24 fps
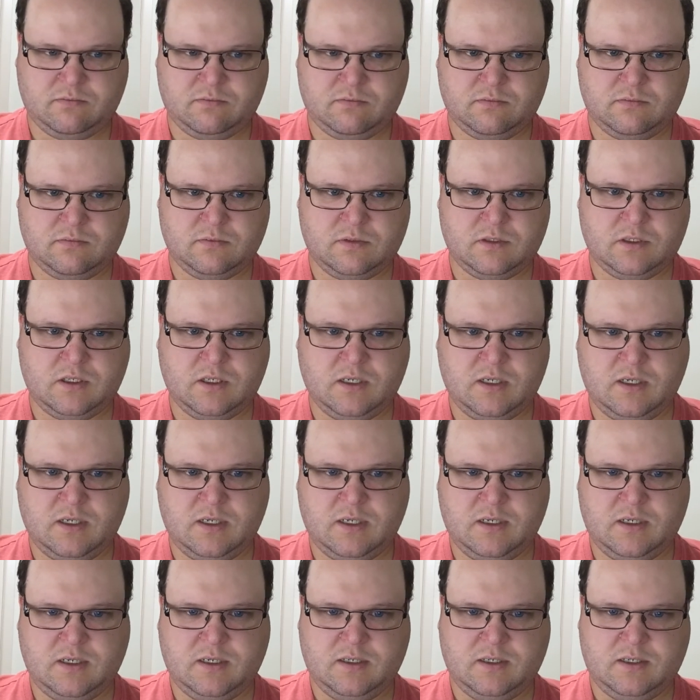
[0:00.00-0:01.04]

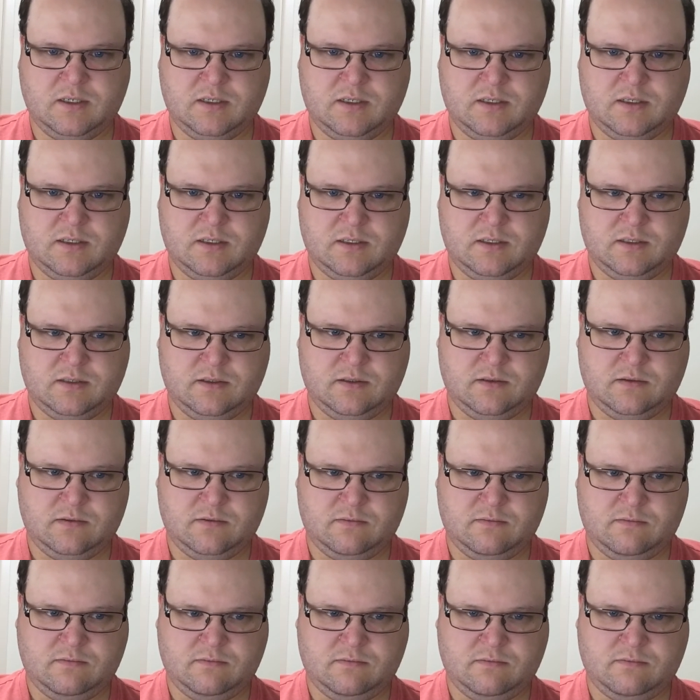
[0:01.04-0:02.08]

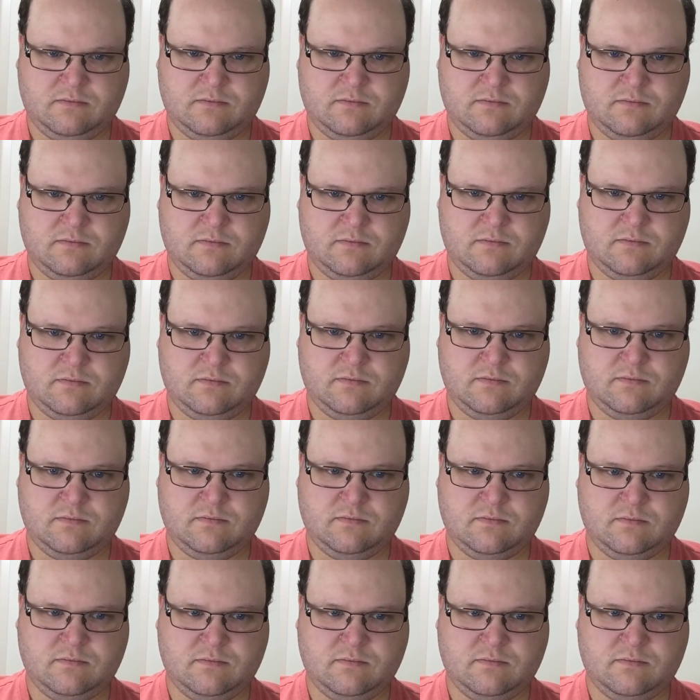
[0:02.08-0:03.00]
[no speech]